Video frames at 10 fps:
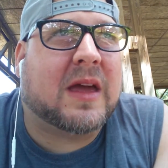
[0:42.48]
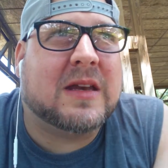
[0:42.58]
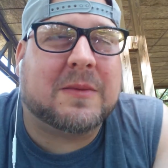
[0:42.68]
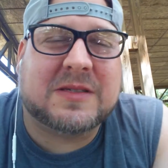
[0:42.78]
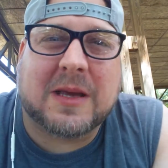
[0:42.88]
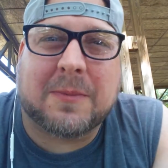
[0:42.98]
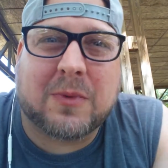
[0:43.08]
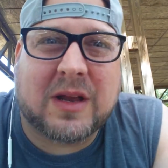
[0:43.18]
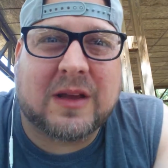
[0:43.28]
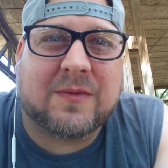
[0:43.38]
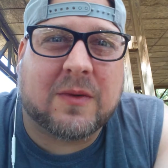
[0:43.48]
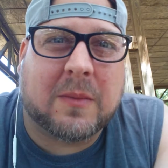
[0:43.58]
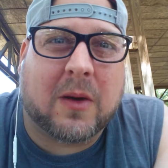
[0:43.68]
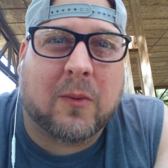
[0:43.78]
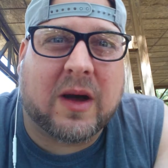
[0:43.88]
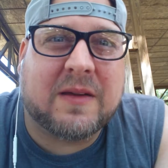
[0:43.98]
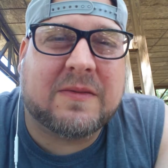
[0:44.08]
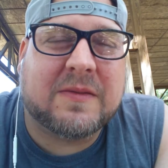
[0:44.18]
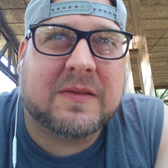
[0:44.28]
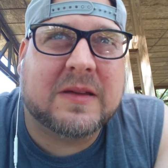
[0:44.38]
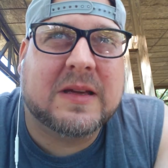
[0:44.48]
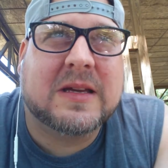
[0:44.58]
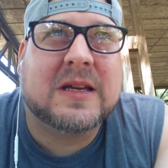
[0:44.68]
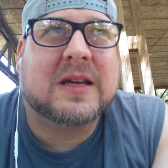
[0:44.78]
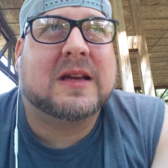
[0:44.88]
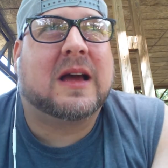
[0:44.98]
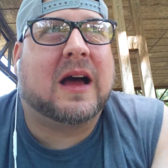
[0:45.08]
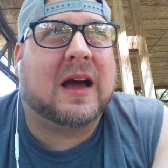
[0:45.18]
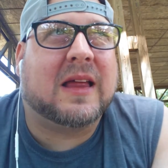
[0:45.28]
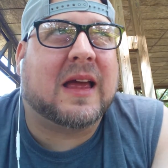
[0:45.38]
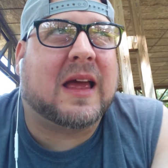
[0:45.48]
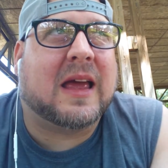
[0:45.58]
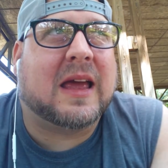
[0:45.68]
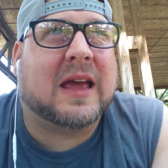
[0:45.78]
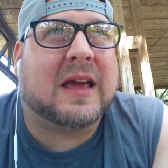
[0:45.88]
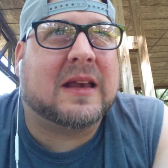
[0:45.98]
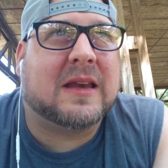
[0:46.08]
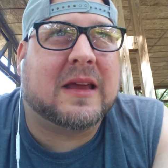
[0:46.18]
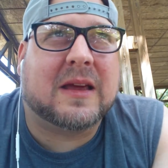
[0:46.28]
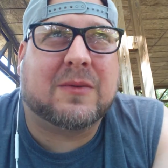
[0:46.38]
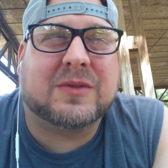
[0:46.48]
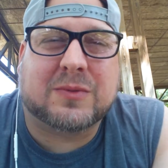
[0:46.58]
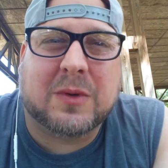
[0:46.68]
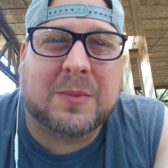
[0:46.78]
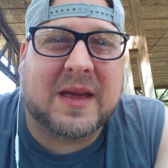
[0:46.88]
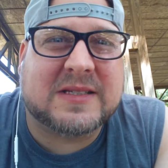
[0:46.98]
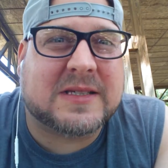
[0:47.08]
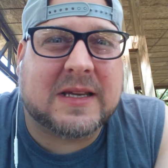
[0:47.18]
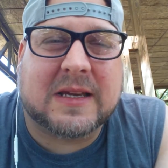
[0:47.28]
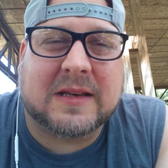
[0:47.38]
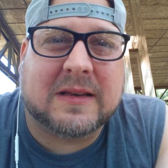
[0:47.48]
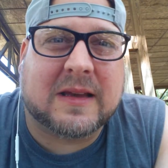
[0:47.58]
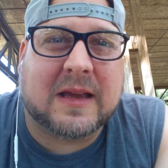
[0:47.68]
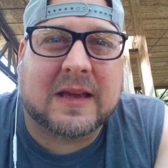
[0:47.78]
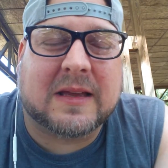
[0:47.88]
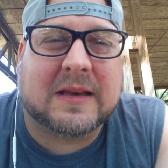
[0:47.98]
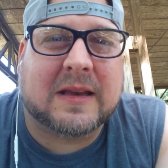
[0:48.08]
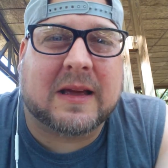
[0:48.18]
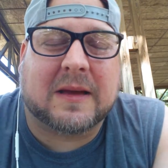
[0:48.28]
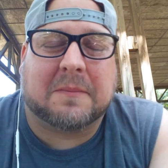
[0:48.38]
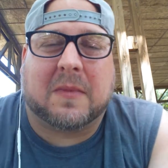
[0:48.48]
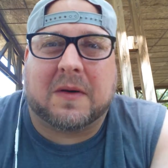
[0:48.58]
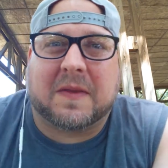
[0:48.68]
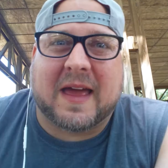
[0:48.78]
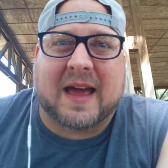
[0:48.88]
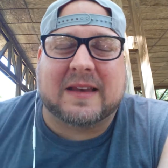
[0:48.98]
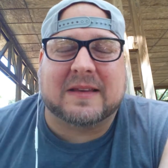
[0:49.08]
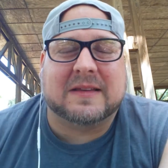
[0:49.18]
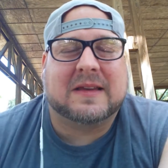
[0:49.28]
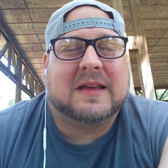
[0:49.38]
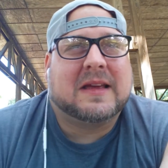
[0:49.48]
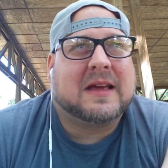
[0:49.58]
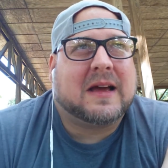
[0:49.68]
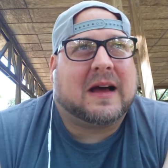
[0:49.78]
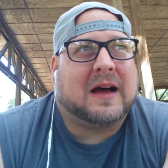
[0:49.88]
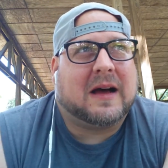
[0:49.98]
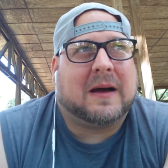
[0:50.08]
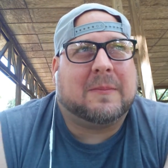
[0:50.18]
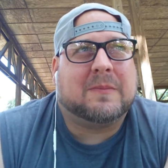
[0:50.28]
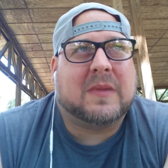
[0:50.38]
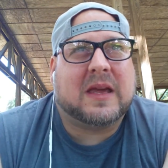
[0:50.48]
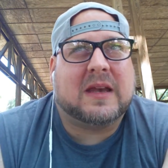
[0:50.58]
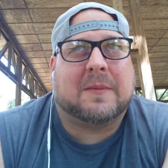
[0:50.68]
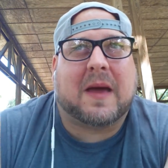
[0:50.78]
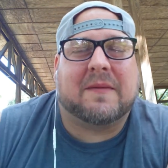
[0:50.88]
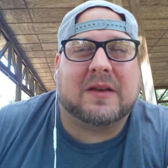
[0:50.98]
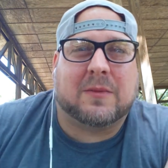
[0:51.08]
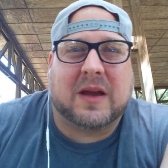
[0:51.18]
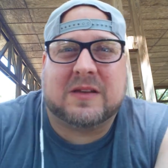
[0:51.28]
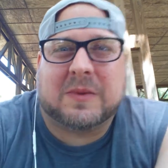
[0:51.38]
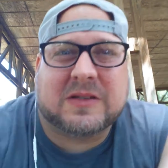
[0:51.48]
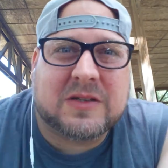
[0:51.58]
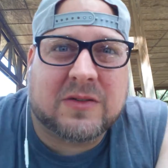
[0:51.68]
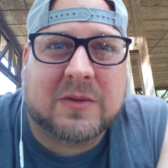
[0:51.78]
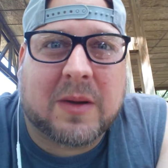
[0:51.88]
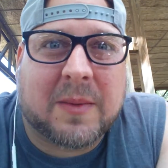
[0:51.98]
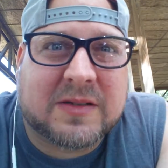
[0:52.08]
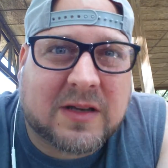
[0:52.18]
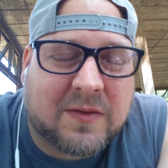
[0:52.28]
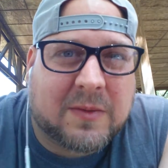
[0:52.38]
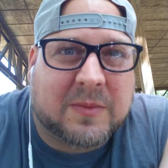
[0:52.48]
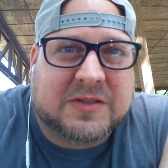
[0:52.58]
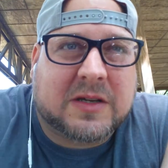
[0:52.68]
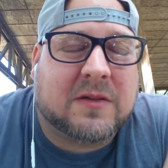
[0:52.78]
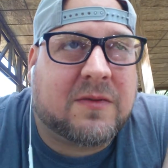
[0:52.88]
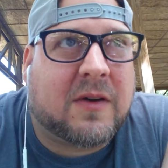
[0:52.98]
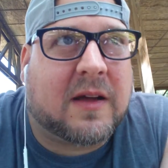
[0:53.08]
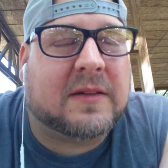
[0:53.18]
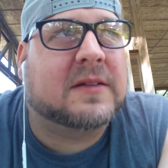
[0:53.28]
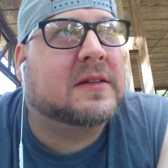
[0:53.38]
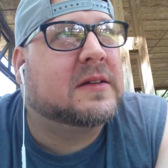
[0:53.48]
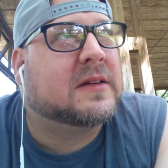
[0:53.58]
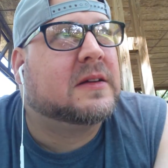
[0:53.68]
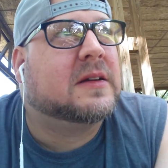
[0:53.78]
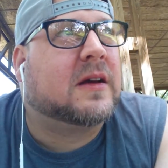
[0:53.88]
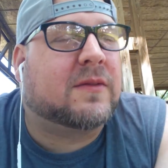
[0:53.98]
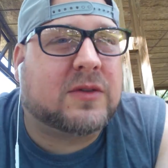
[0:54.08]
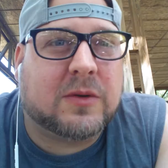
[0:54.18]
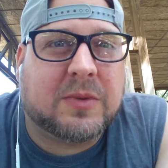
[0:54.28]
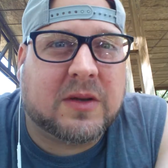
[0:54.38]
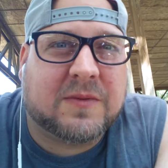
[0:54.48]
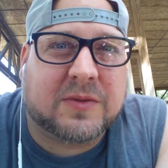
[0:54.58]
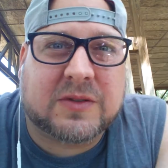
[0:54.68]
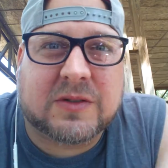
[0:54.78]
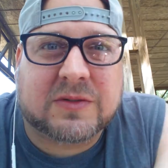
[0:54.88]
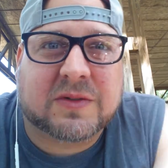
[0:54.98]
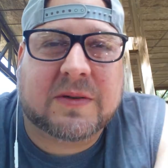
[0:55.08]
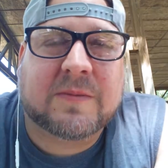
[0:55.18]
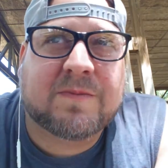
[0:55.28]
ended up separating from my wife, and it was real messy and all that. Ended up having to raise my children by myself. I'm a single father of two beautiful children,